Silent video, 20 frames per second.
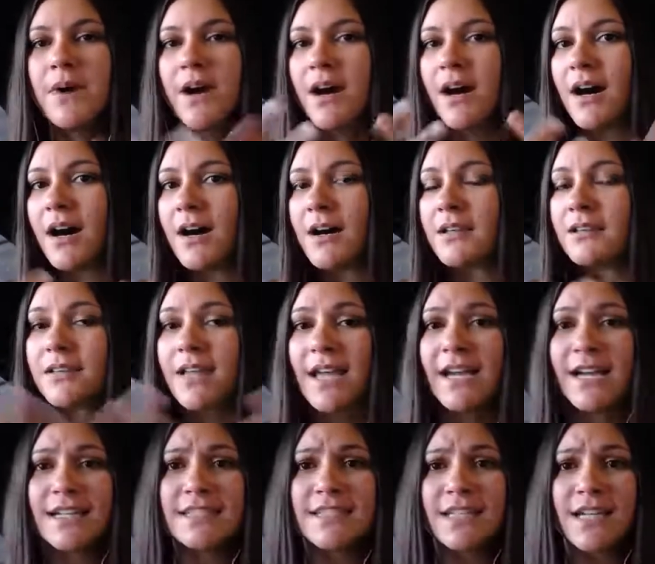
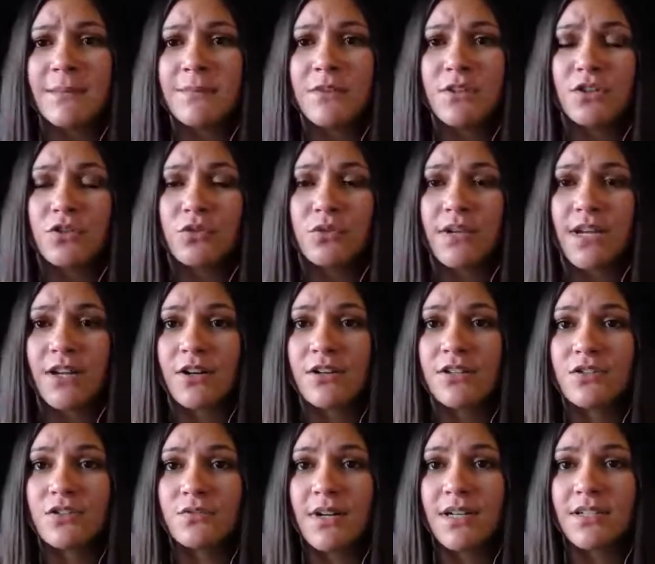like I said, I'm the creator
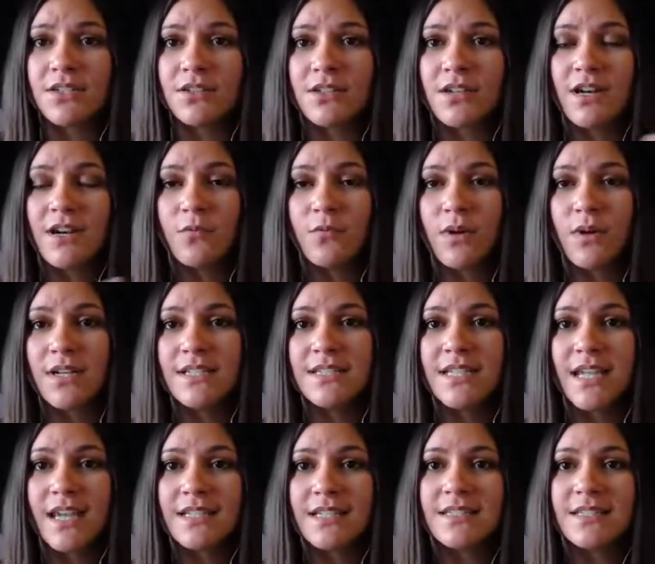and director of What It
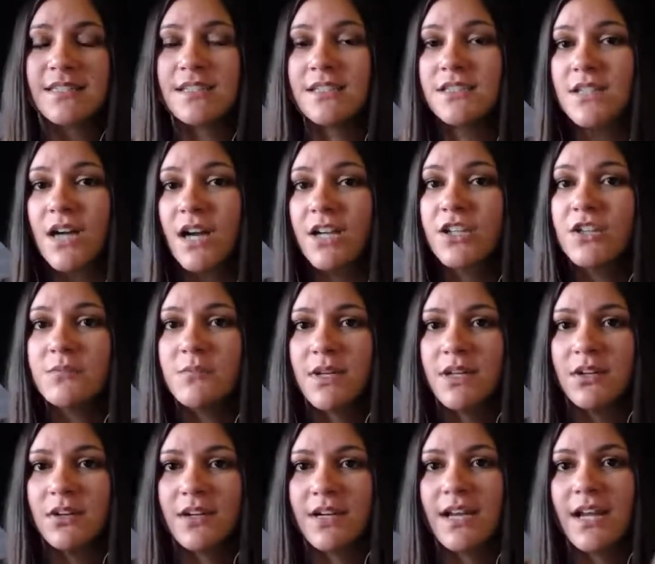Takes. It's a
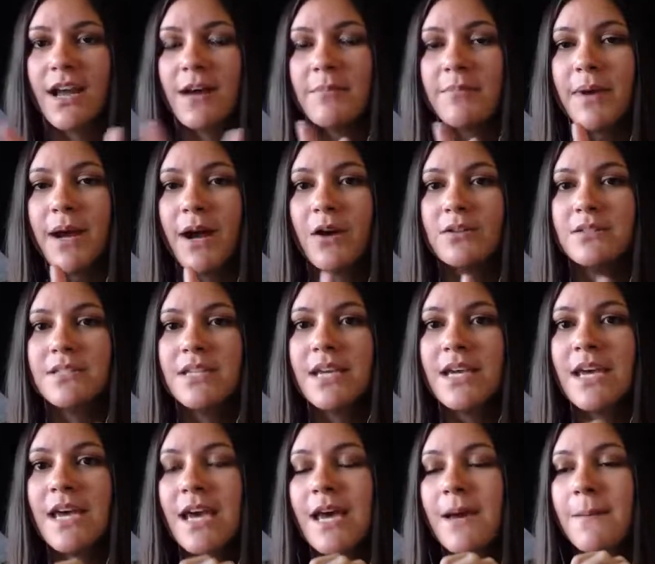documentary about
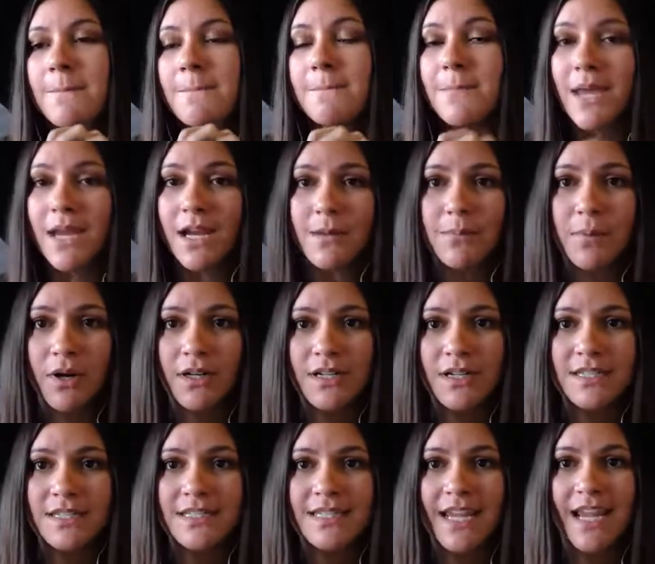makeup
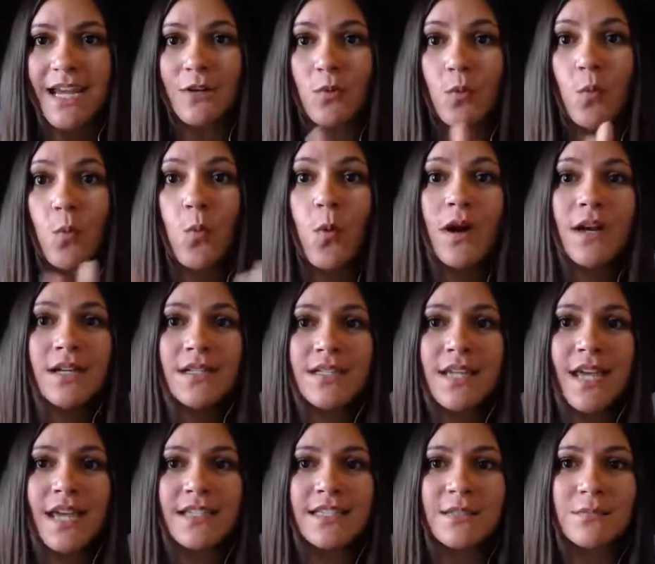artists and what it
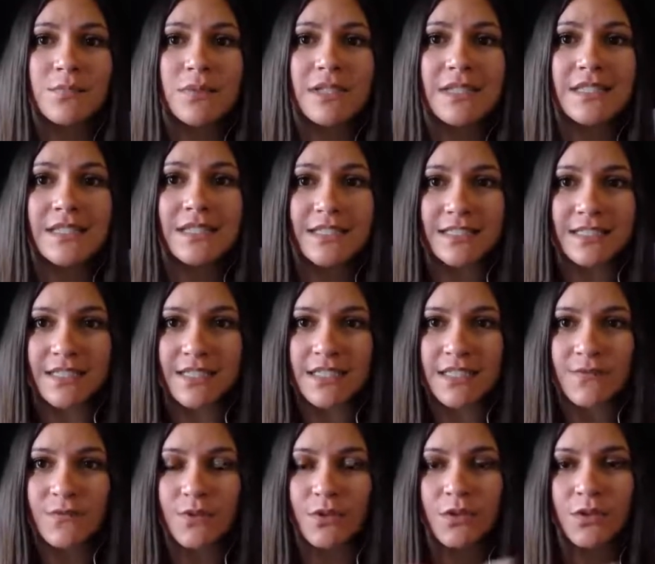takes to be
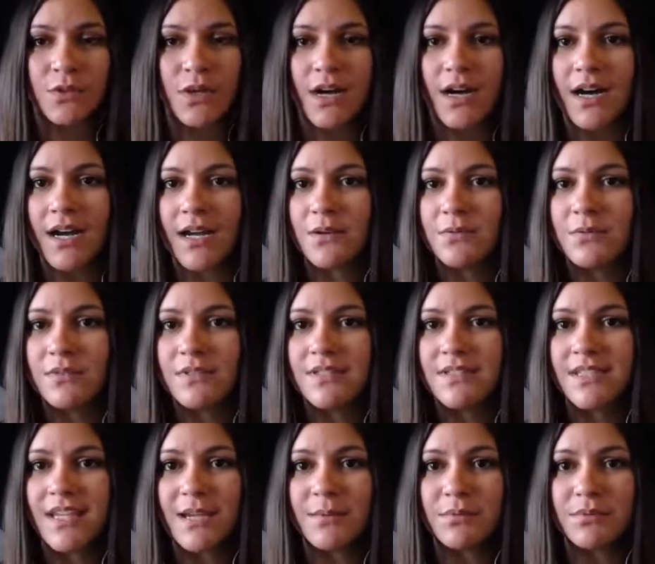successful. I
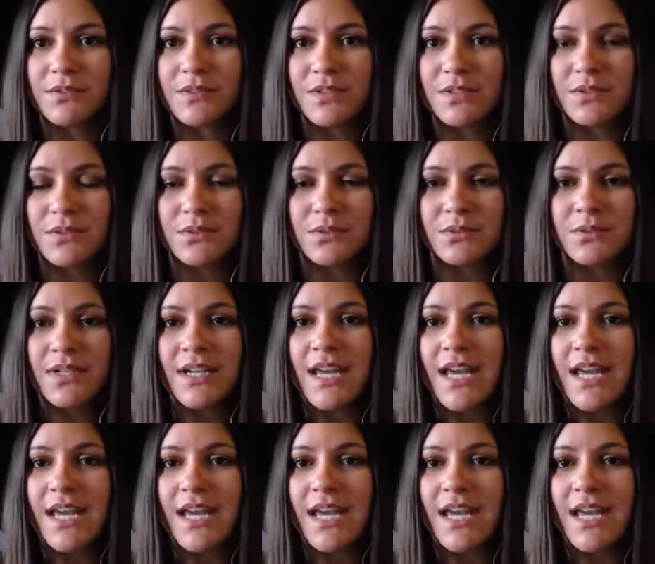was able to